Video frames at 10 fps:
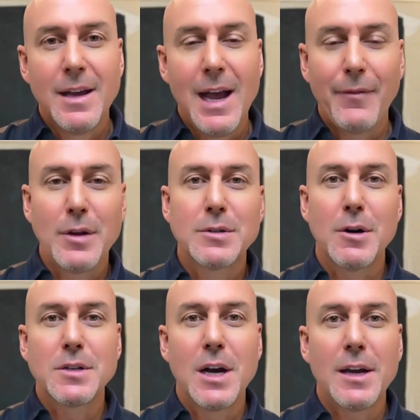after you
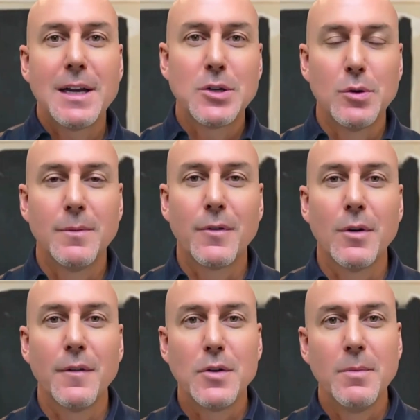start talking to them
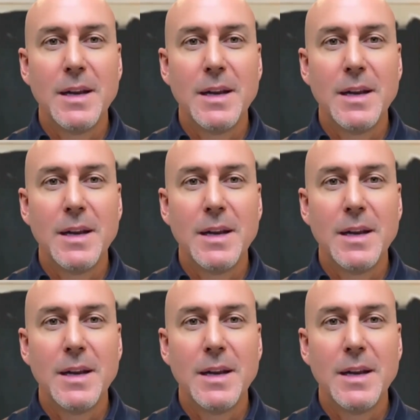for a few